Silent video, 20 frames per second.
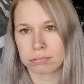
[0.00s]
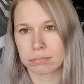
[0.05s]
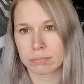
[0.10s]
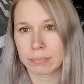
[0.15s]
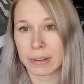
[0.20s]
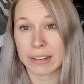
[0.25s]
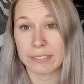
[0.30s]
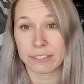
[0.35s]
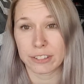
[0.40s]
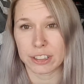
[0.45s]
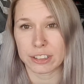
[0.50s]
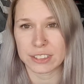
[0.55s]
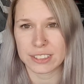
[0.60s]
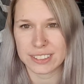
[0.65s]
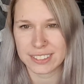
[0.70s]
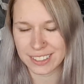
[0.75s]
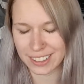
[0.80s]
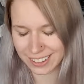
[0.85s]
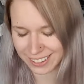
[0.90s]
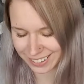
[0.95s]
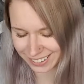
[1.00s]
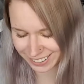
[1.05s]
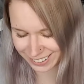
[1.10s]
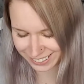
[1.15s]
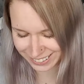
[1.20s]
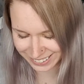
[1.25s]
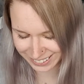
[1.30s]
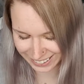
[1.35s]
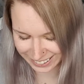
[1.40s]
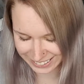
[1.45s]
May 1st
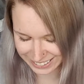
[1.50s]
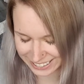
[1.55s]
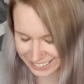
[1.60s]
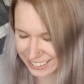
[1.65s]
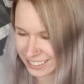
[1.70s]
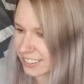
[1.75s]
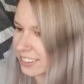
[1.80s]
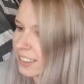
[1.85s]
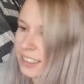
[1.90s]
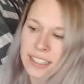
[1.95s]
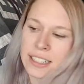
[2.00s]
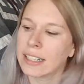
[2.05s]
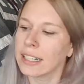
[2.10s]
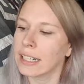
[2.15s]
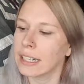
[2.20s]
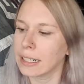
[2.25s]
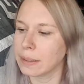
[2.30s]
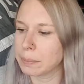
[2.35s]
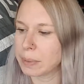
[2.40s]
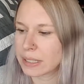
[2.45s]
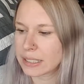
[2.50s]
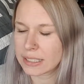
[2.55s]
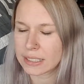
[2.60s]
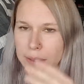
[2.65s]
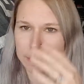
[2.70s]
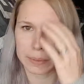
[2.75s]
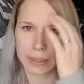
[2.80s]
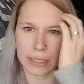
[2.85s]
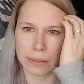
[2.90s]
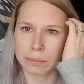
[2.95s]
last year. Picked it
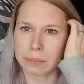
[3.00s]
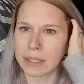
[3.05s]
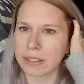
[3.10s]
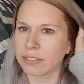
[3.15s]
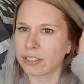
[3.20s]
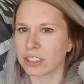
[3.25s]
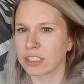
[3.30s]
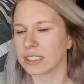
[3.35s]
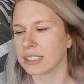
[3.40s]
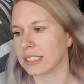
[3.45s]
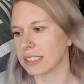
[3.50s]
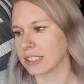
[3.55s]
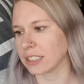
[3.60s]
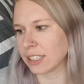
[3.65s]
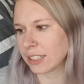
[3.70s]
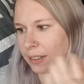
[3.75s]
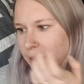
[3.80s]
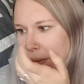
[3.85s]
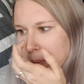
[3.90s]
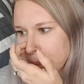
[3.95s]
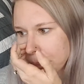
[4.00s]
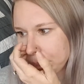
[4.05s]
up again May 1st this year.